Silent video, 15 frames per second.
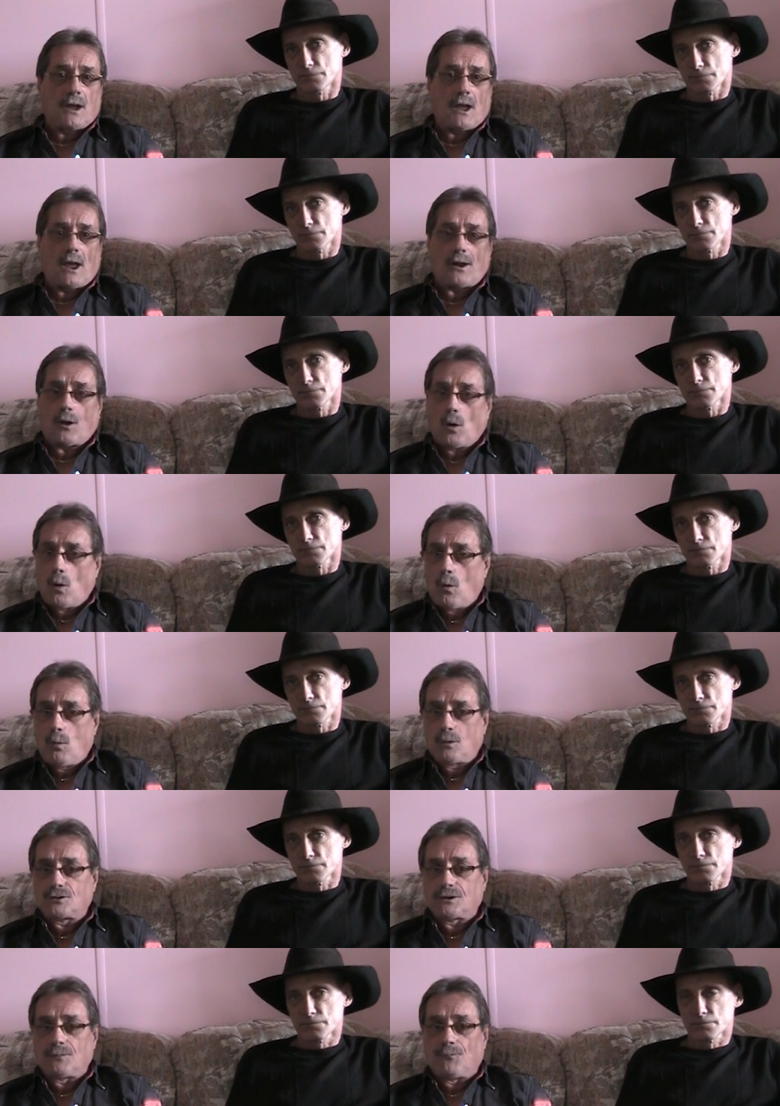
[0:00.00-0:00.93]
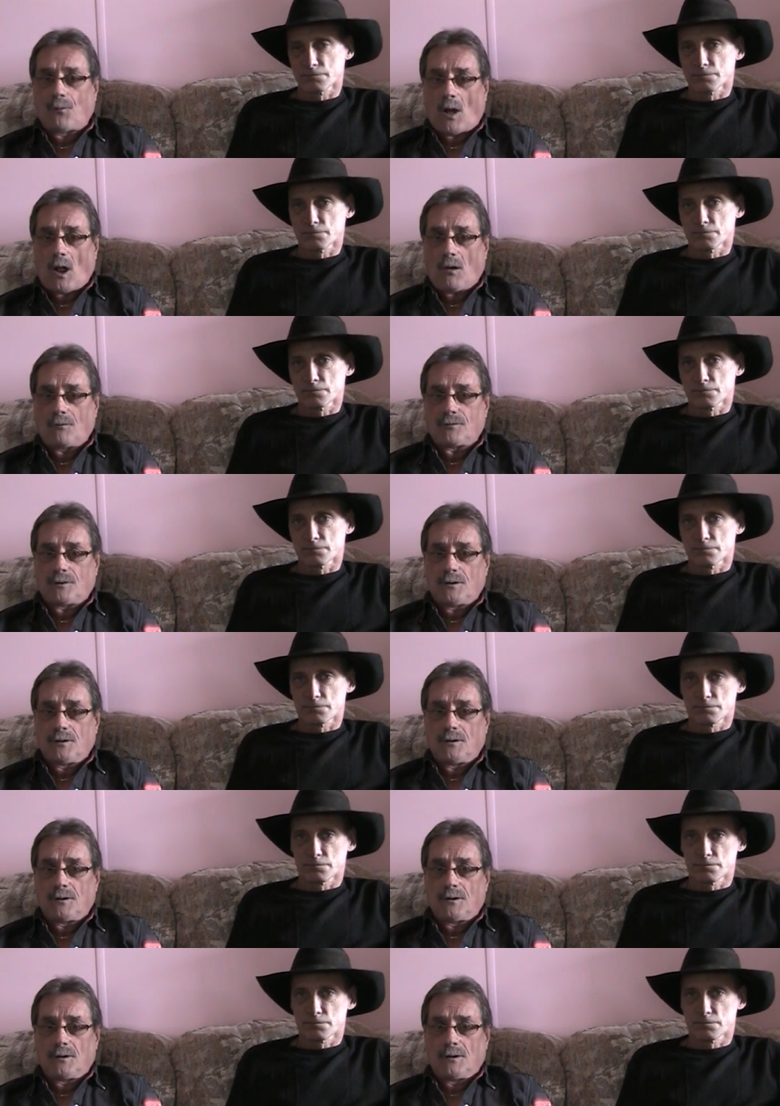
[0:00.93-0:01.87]
Speaker 1: and who was involved.
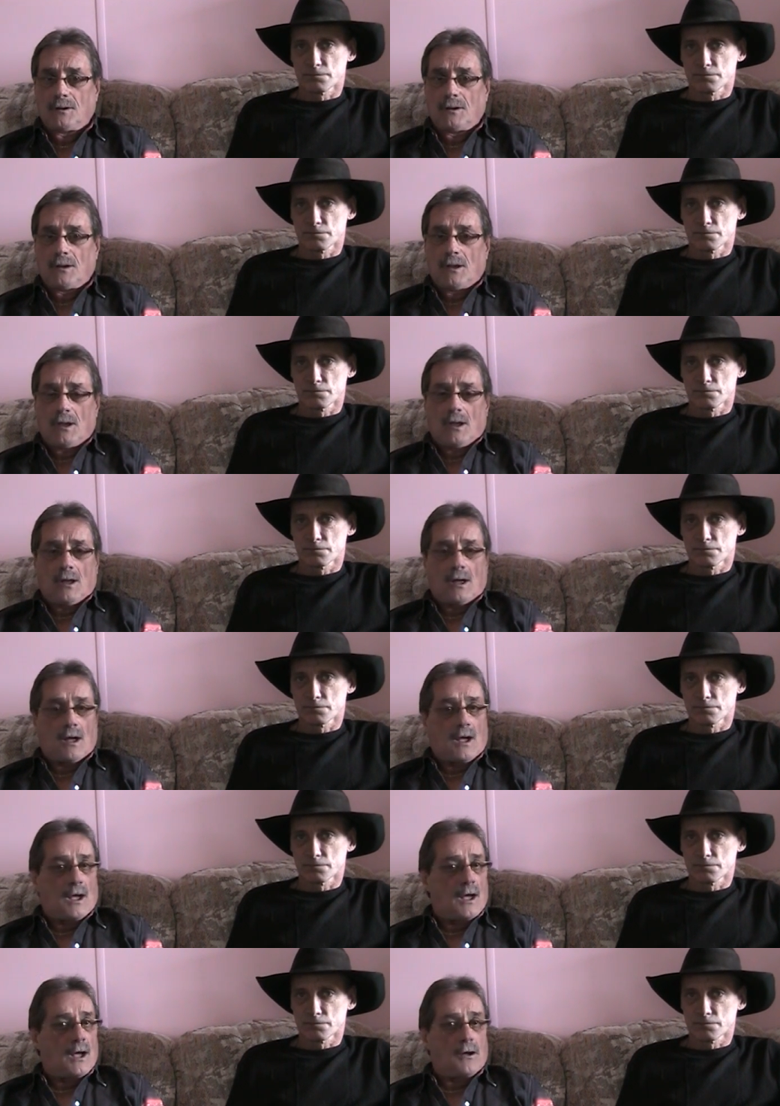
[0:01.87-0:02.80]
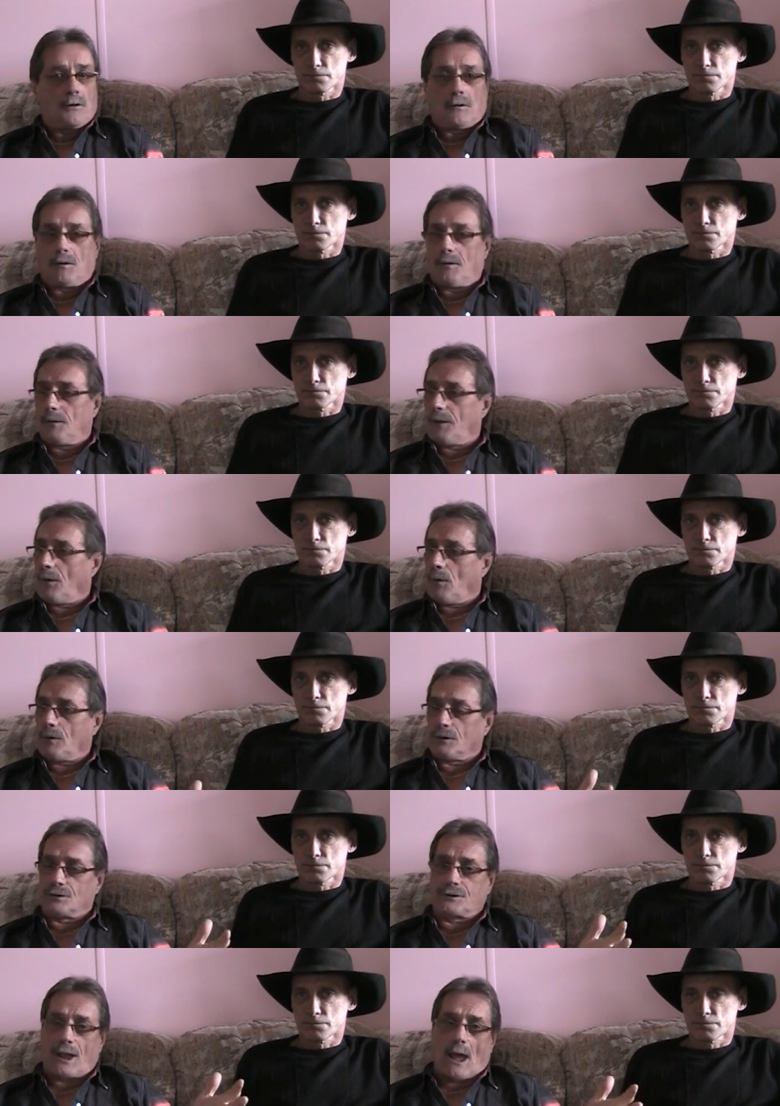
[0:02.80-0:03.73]
Uh, you know,
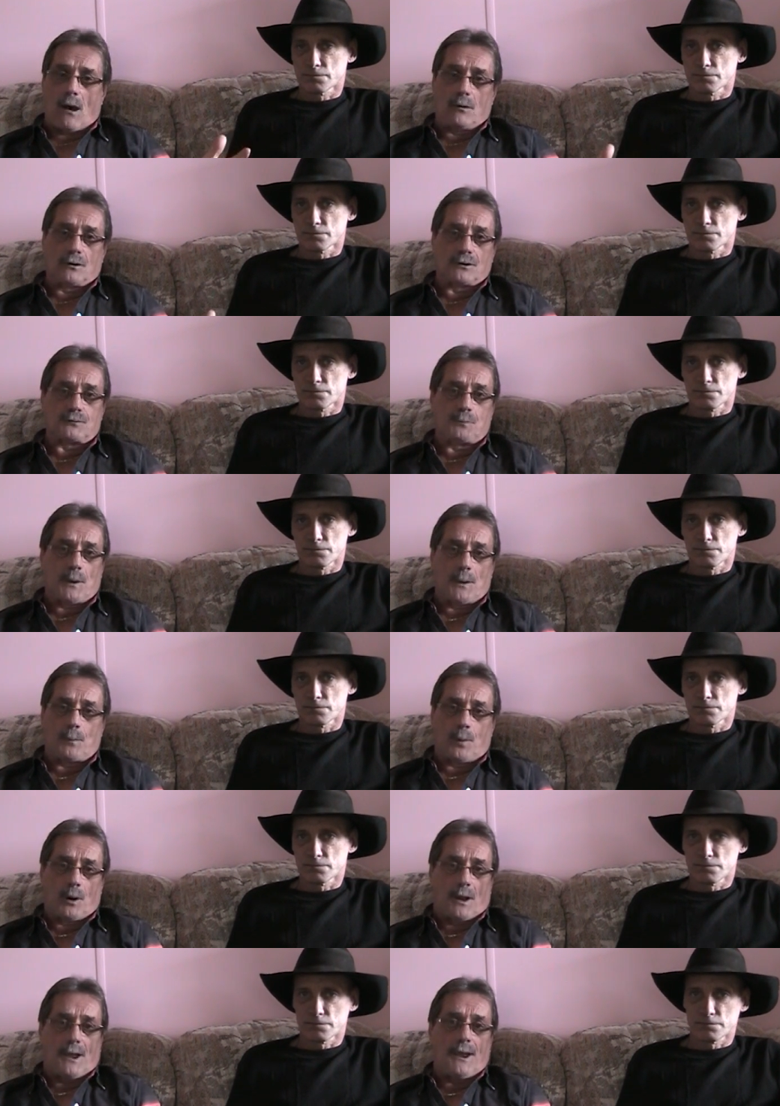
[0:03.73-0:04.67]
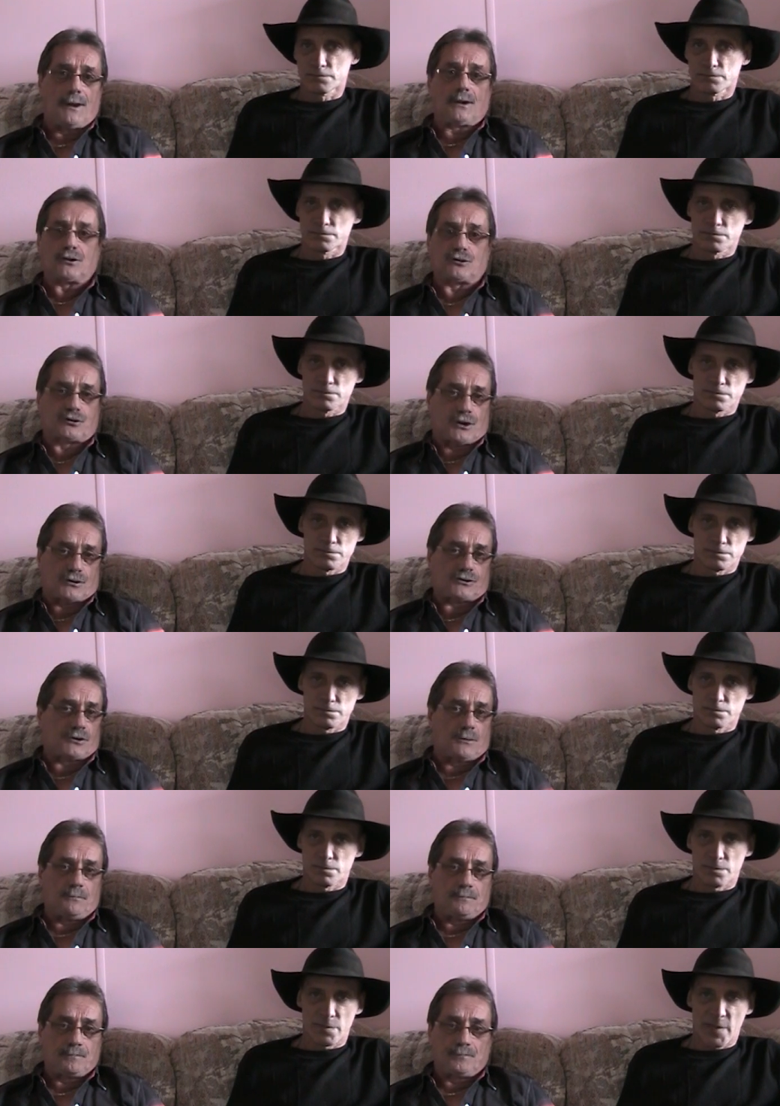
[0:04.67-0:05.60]
there's countless people in the
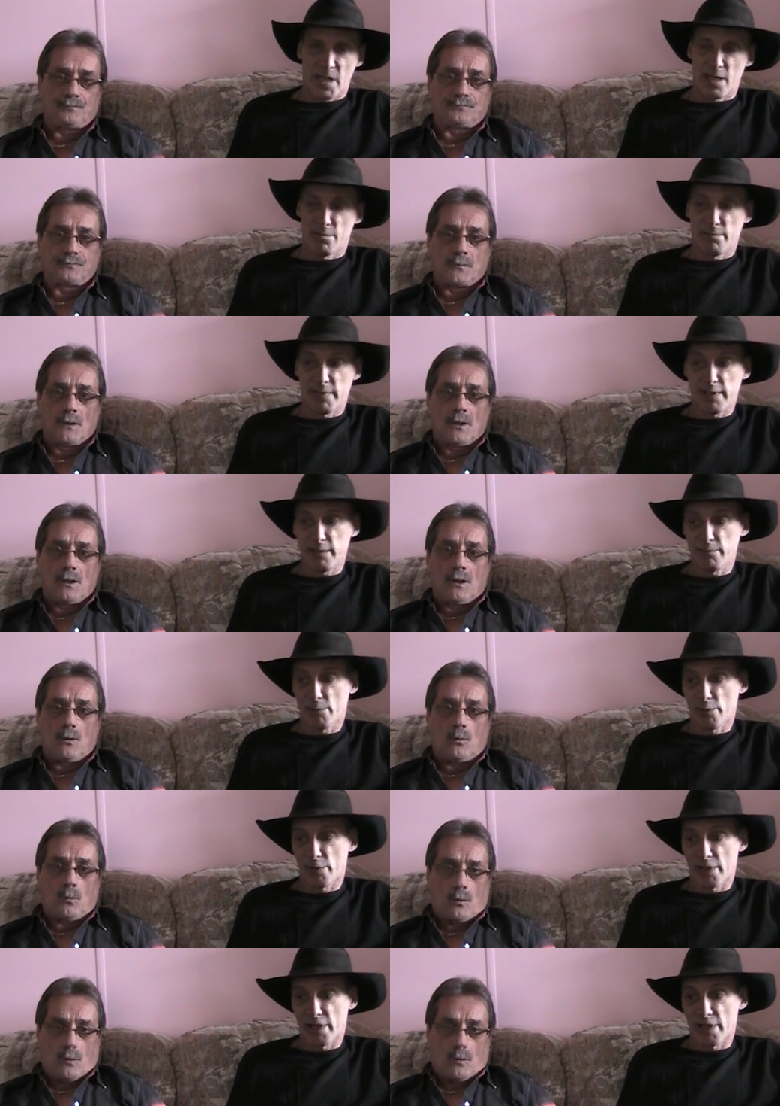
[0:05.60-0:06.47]
system. And many more